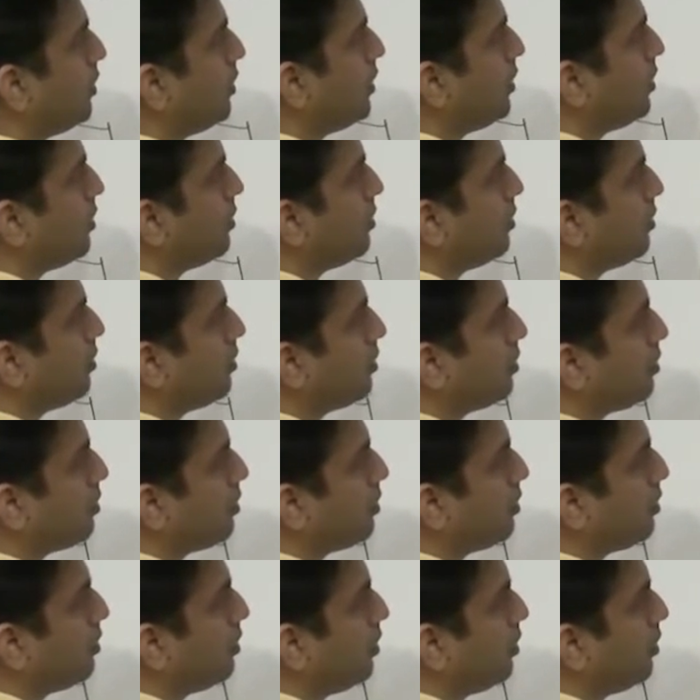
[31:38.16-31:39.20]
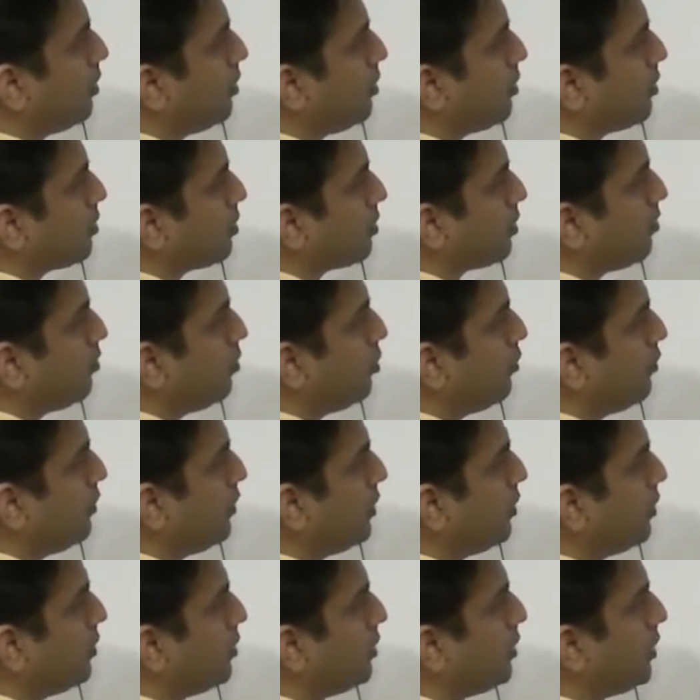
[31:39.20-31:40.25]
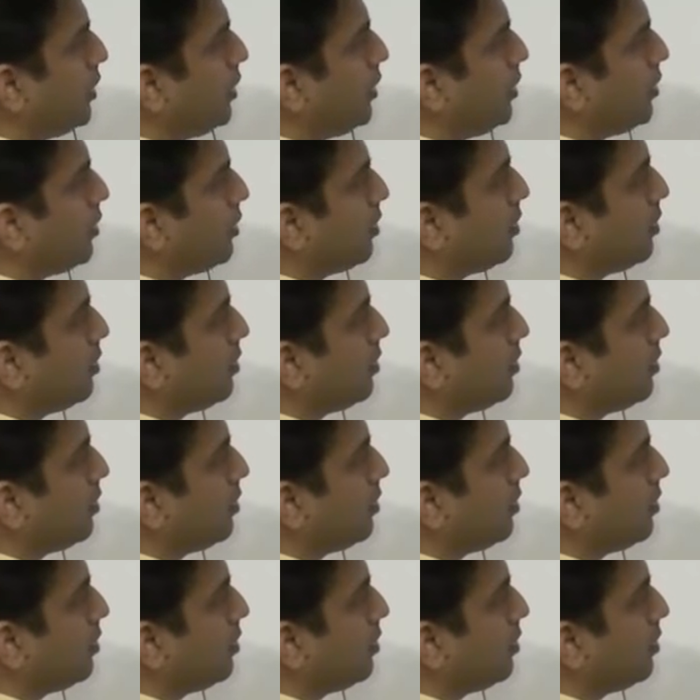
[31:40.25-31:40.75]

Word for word: to n sum over z